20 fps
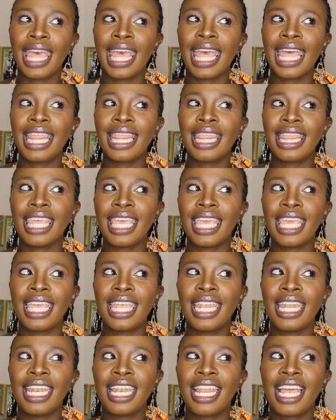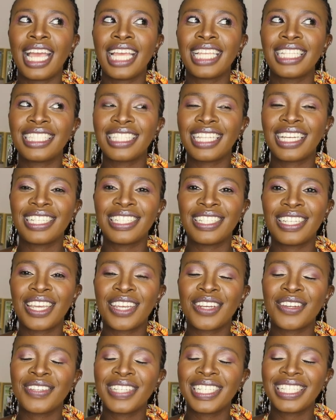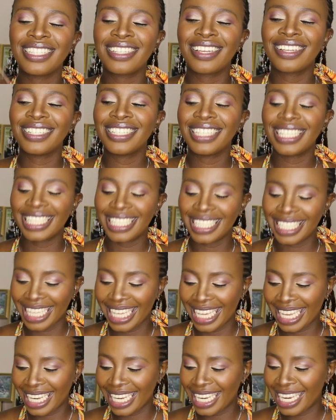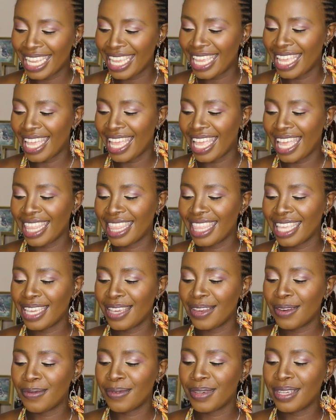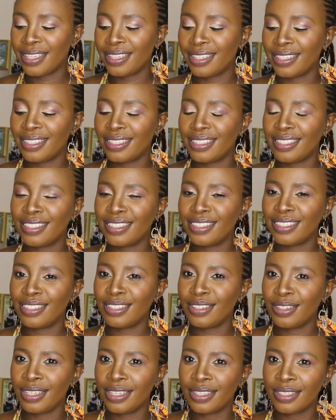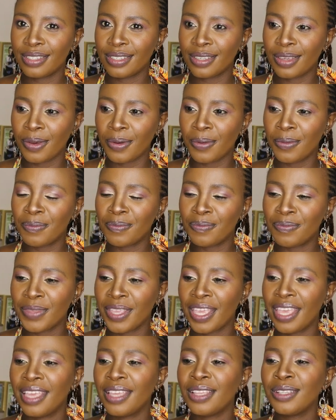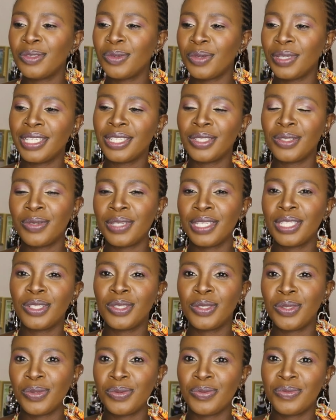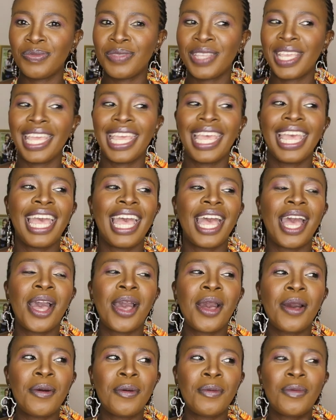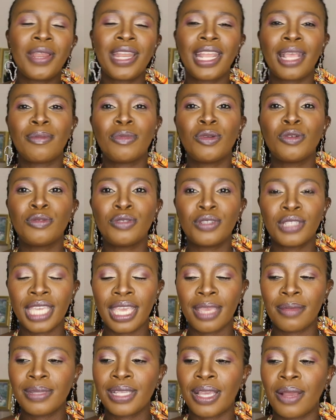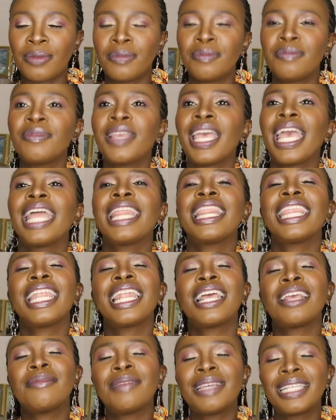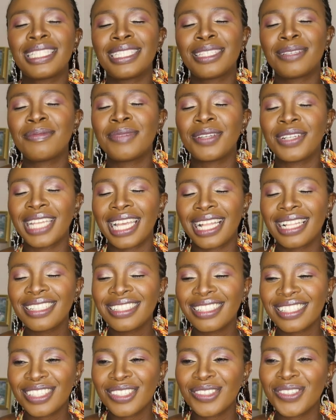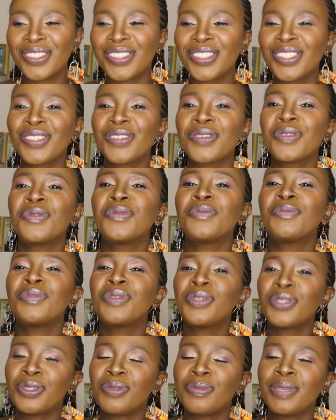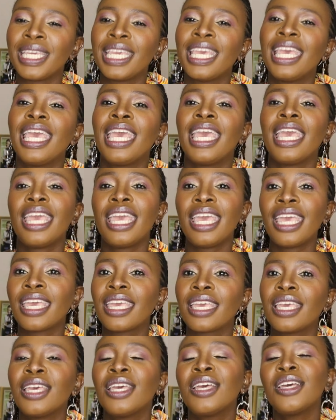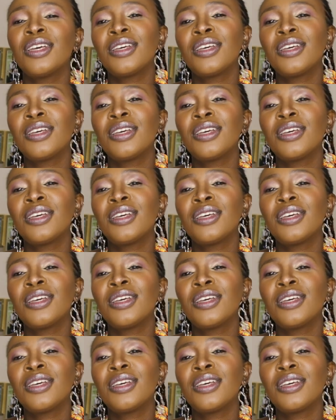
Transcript: And then I restarted it again. I think it was 2 years ago, 2022. When I moved to Cape Town, and then I met someone else also who pushed me, hey,